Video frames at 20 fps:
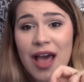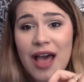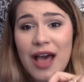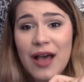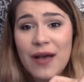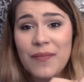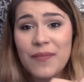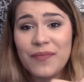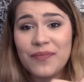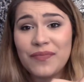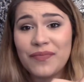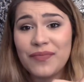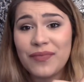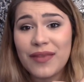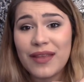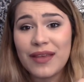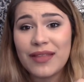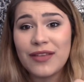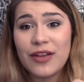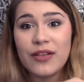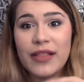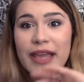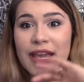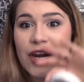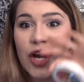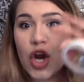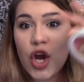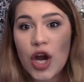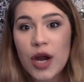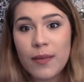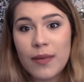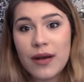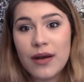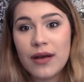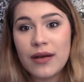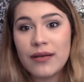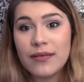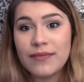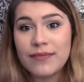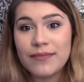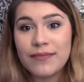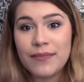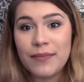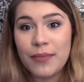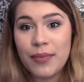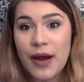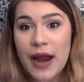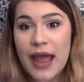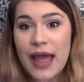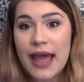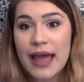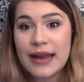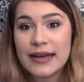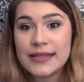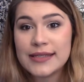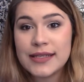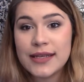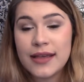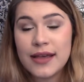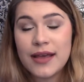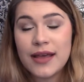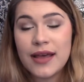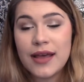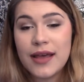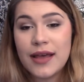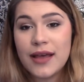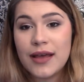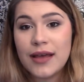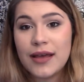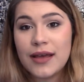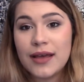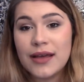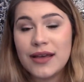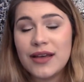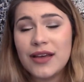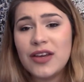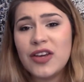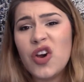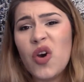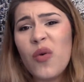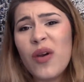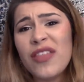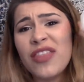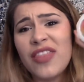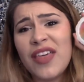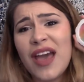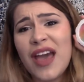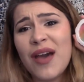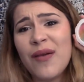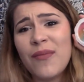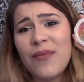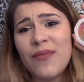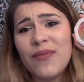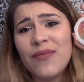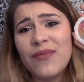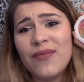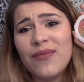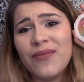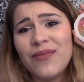Um, they're like an urban brand. Go with them.